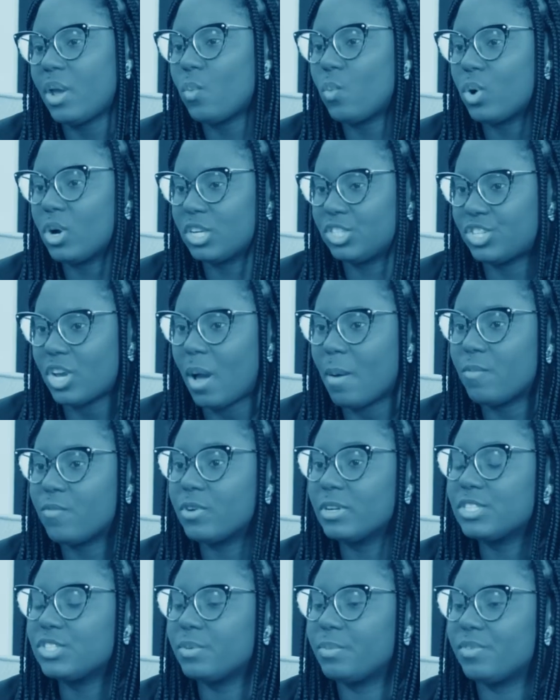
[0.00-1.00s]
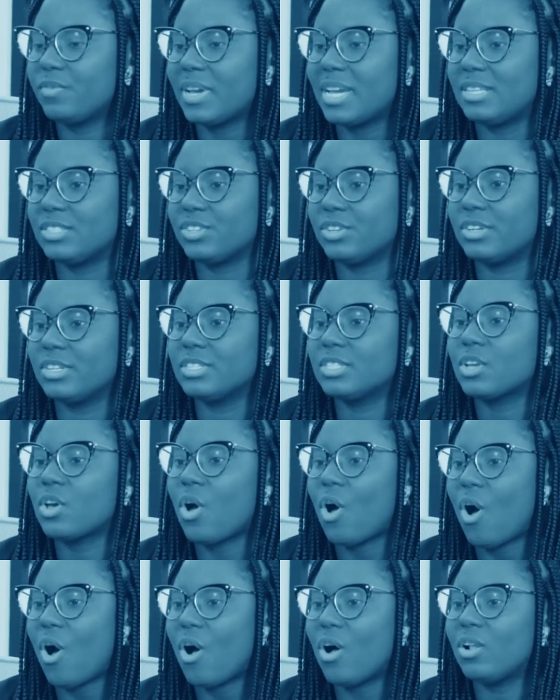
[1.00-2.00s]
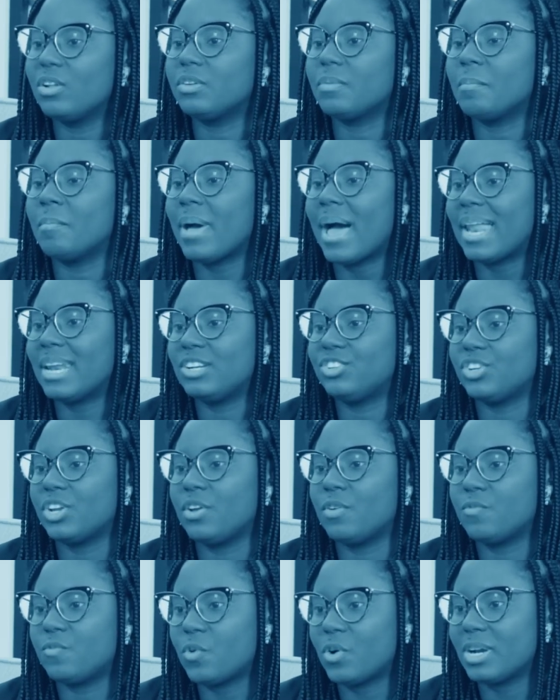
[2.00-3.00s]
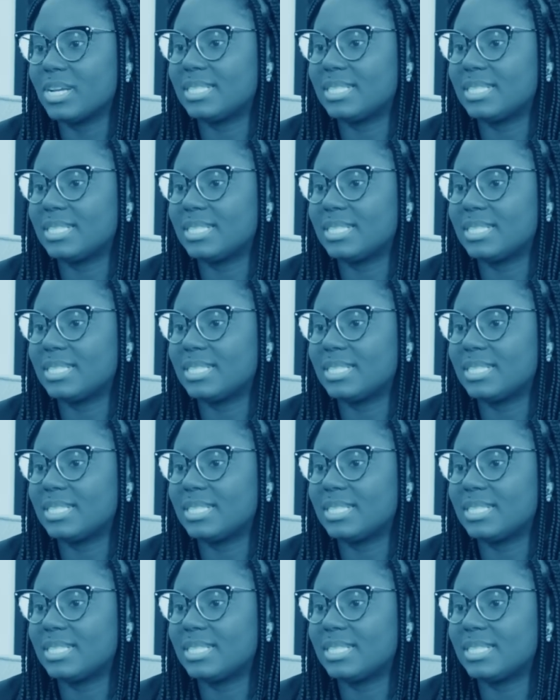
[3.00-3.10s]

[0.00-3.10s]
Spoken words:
workshop for supervisors called Managing for